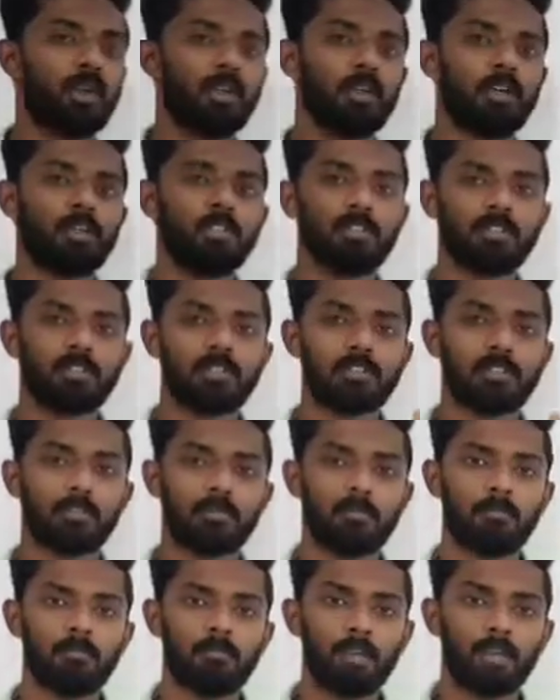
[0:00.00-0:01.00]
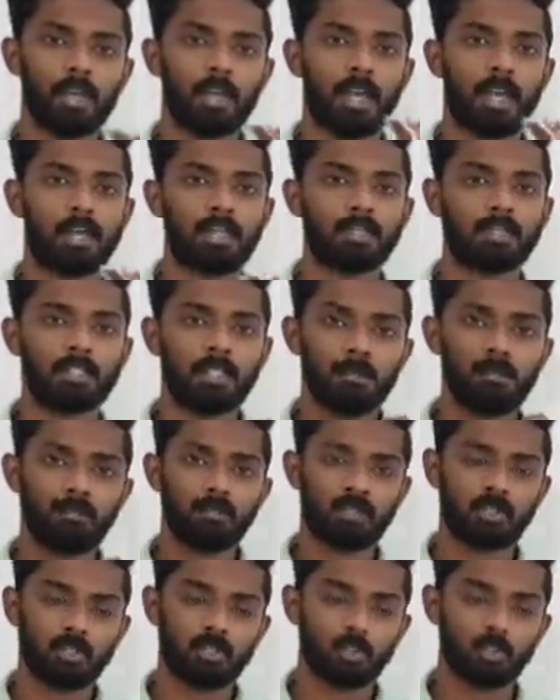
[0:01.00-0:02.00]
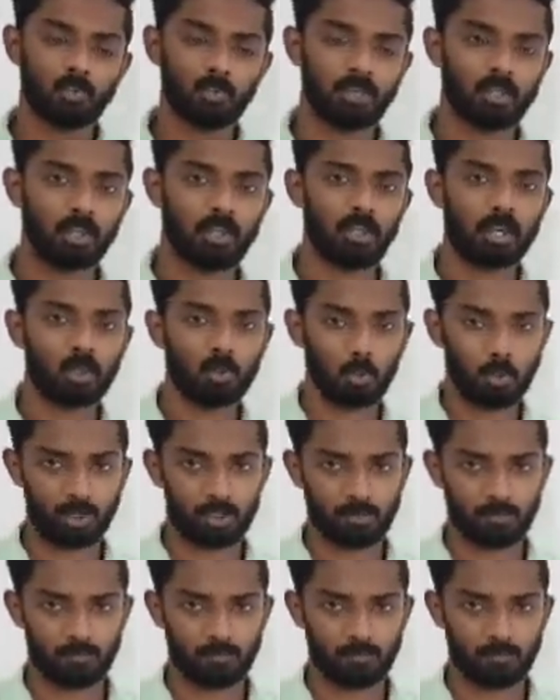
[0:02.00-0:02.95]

has some exceptions with regard to it.